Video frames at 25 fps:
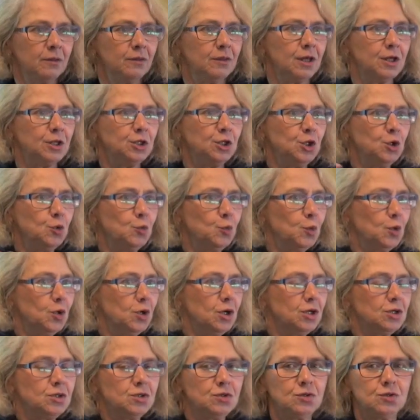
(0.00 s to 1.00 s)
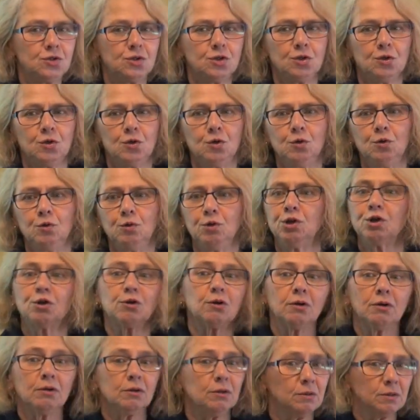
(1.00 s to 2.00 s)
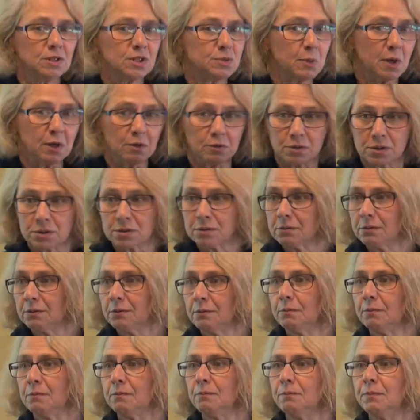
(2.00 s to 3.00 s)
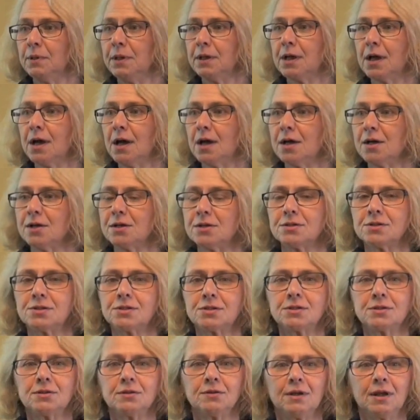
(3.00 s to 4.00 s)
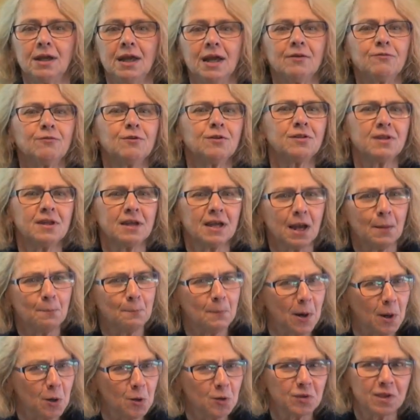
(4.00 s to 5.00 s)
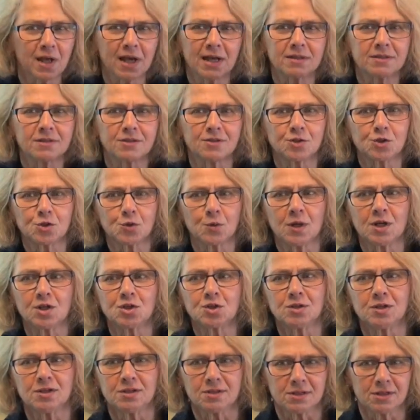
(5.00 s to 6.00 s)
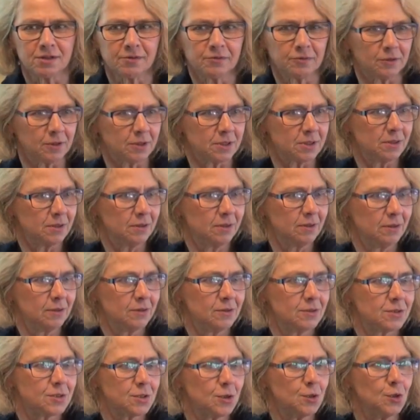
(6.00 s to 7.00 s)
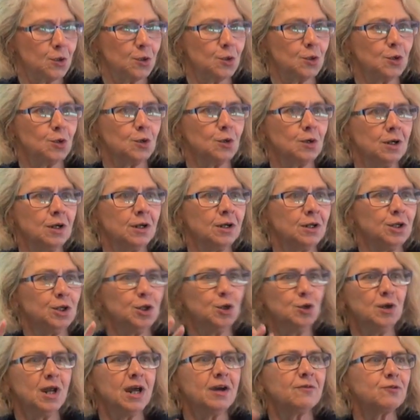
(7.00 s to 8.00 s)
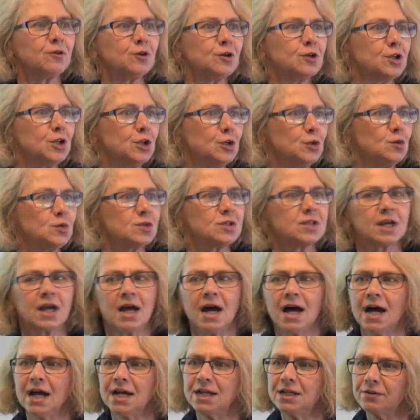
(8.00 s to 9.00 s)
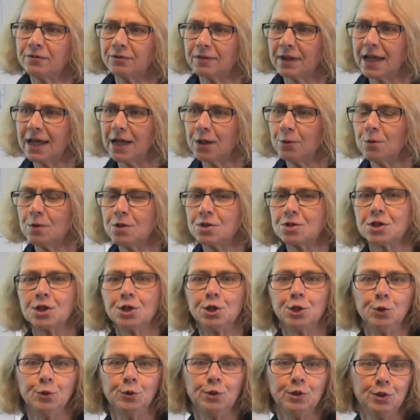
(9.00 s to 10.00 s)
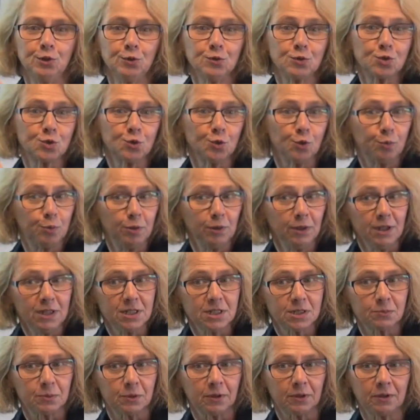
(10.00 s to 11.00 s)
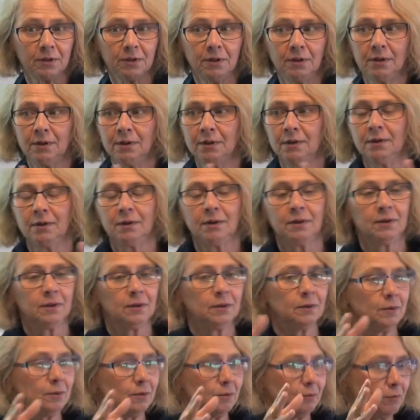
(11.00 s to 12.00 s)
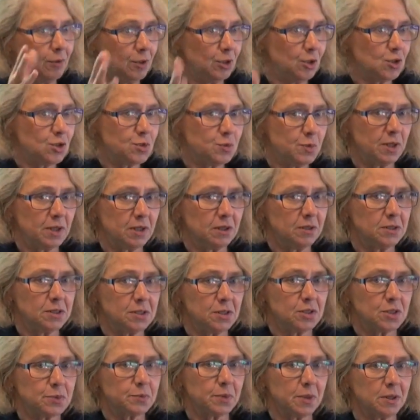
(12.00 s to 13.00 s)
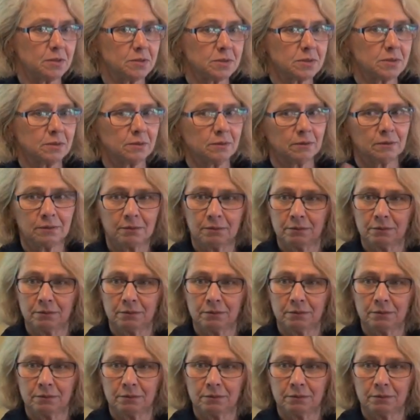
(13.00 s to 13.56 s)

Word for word: than you would to your spouse because everything about that situation is different. So you never use the kind of language that you would use to a policeman when you're speaking to your spouse.